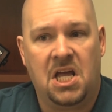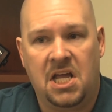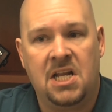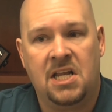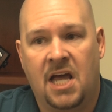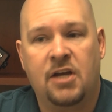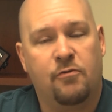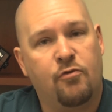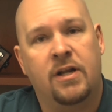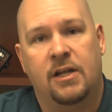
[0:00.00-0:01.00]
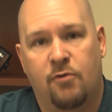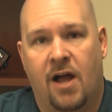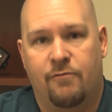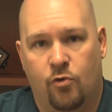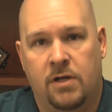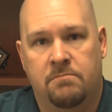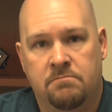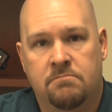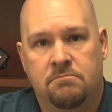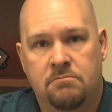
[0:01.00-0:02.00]
in like a friendly rivalry,
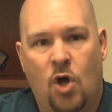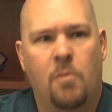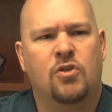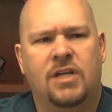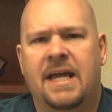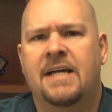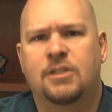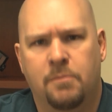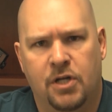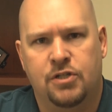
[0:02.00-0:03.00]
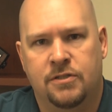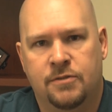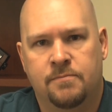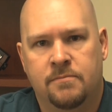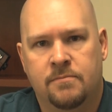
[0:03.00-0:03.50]
almost like exhibitions.